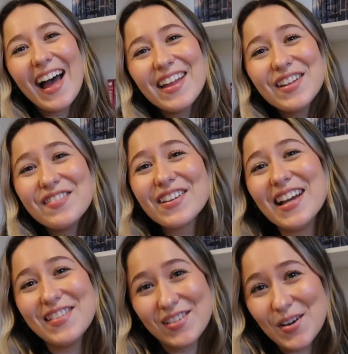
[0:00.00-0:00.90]
I love you
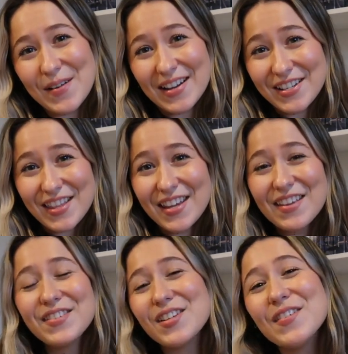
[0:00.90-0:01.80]
guys so much. Thank
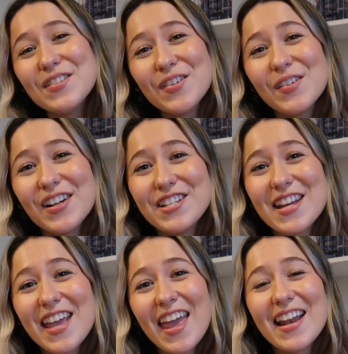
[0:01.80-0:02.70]
you so much for
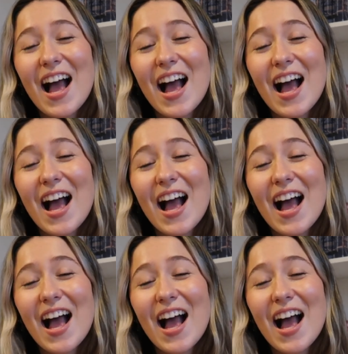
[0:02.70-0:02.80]
watching and